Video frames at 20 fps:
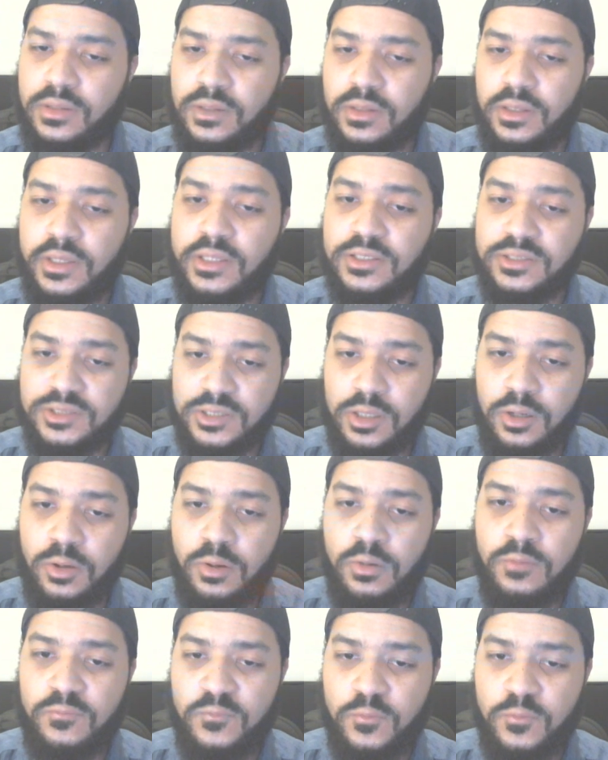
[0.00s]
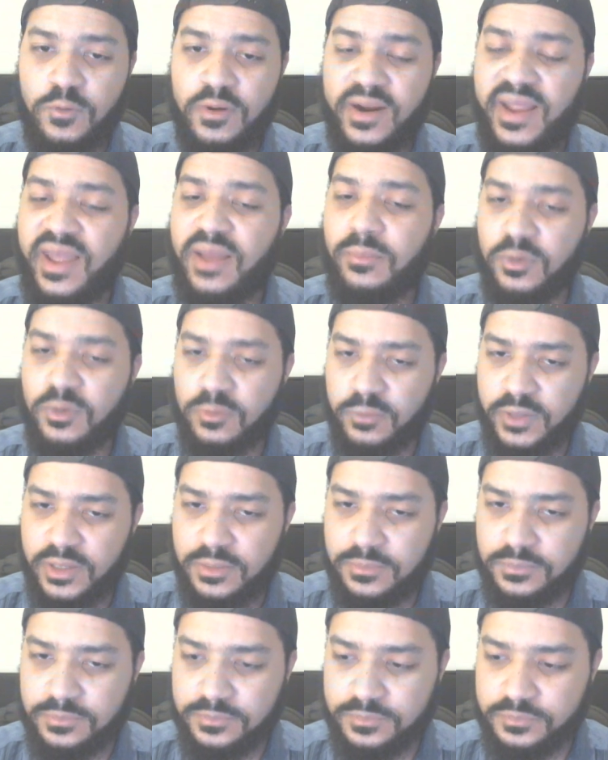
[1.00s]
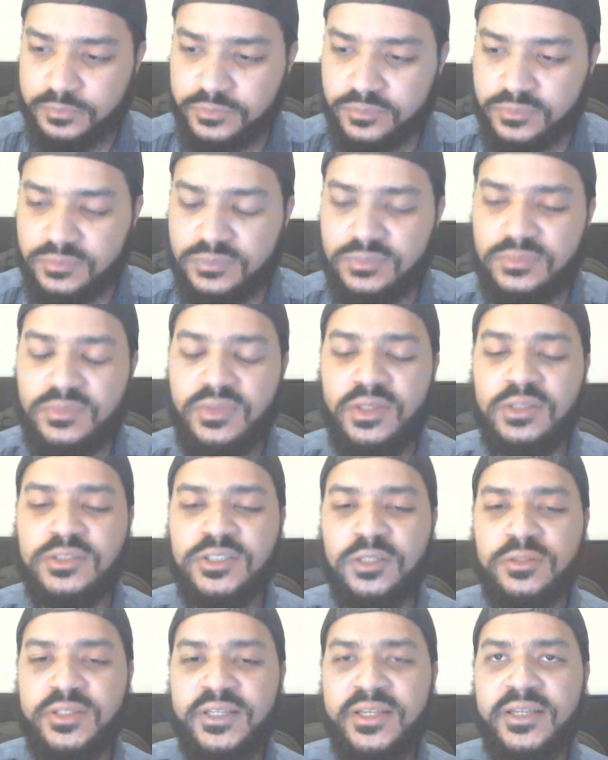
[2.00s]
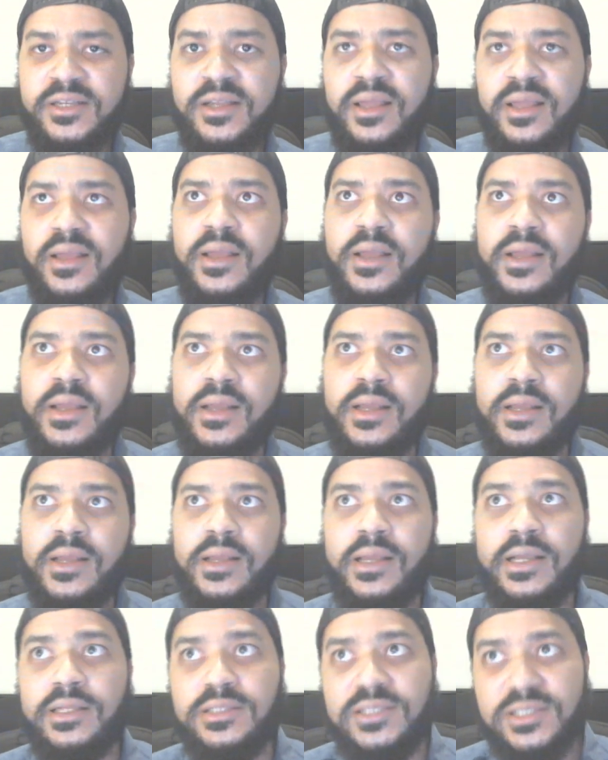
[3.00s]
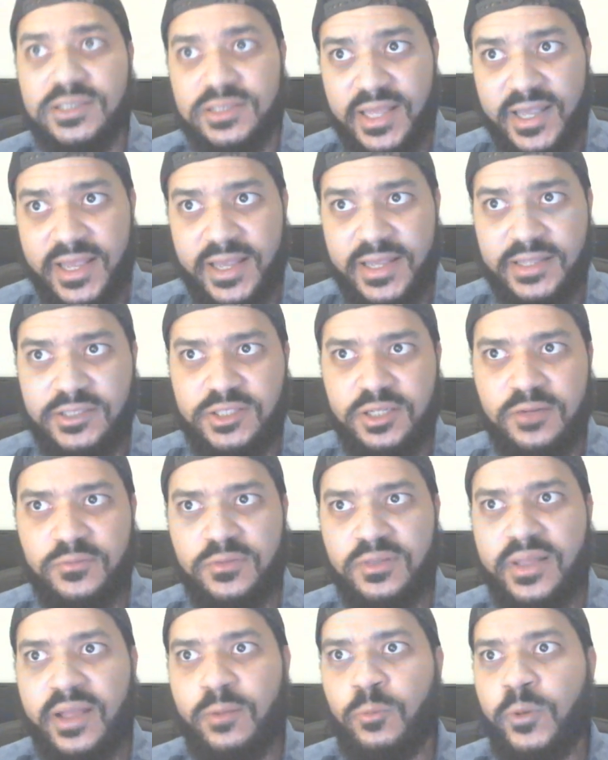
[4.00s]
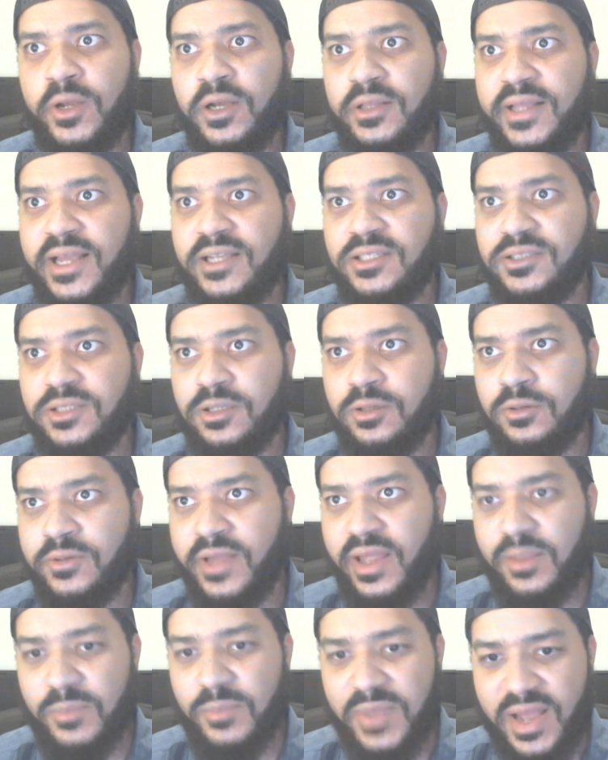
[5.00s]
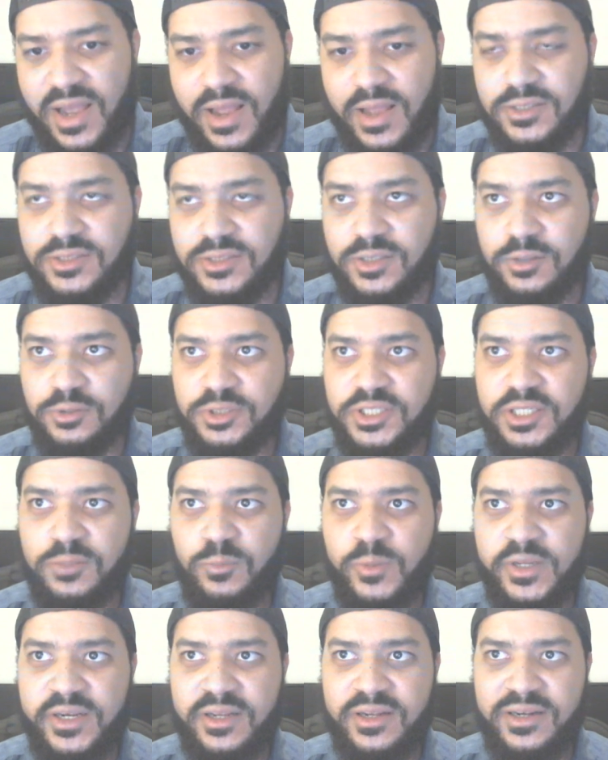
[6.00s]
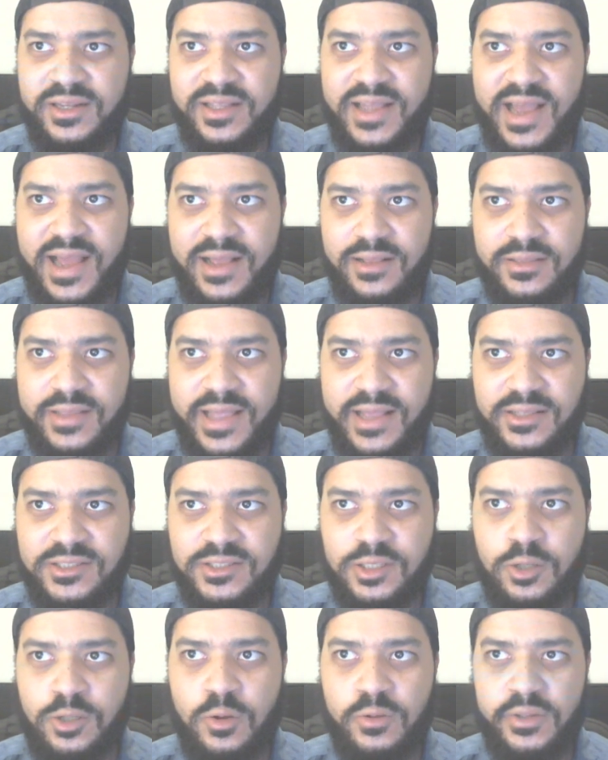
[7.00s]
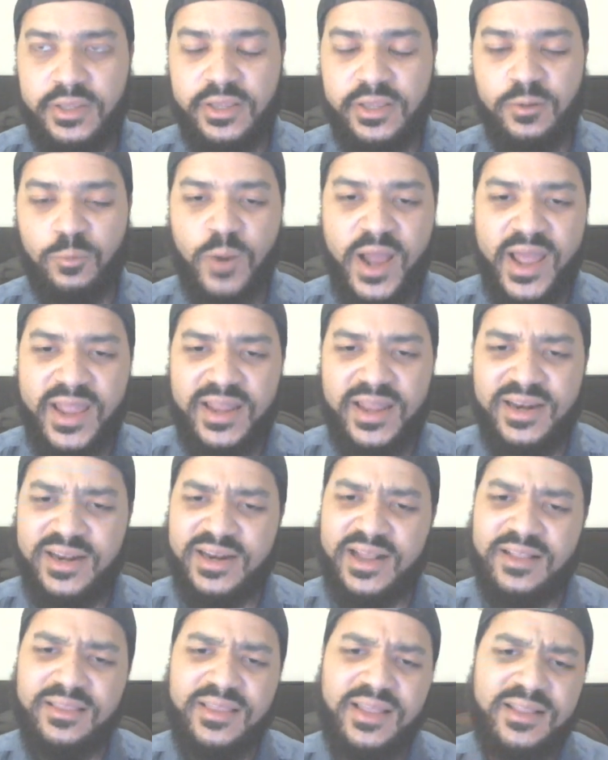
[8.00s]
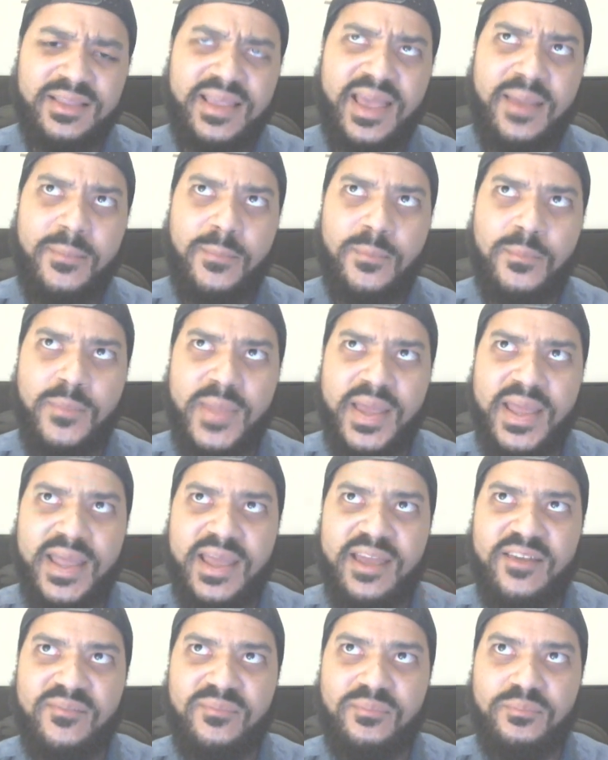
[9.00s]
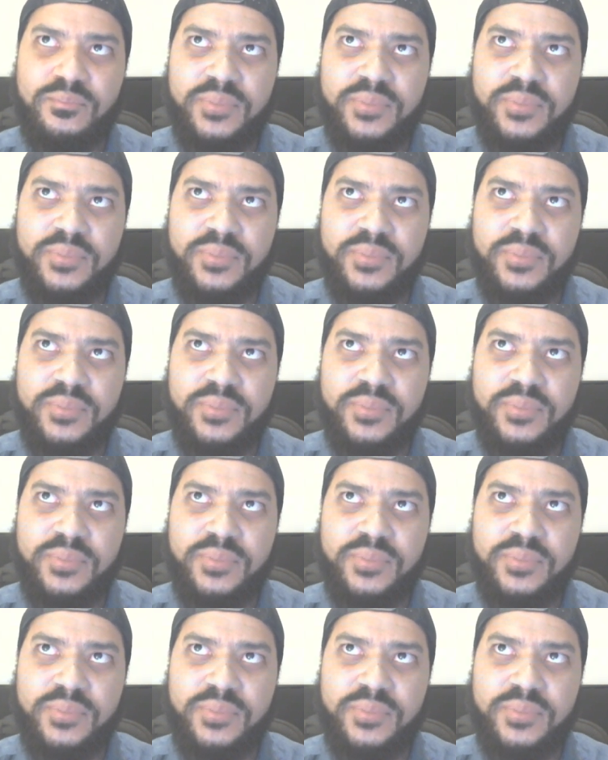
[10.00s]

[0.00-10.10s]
hit song for Anne Marie. So then, instead, Jennifer like, well, that song ain't mine. So she went in and got that song, Get Right. And I think that may have